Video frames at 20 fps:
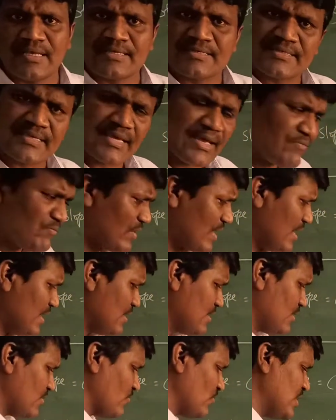Same
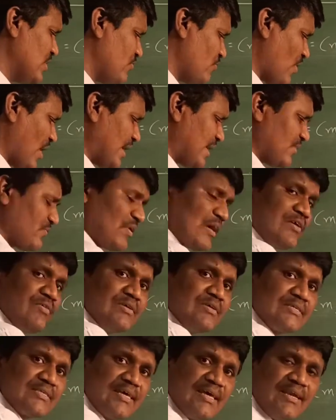way, if 45
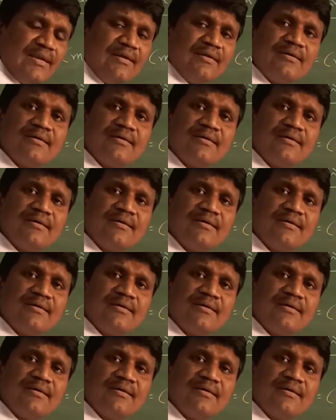is there,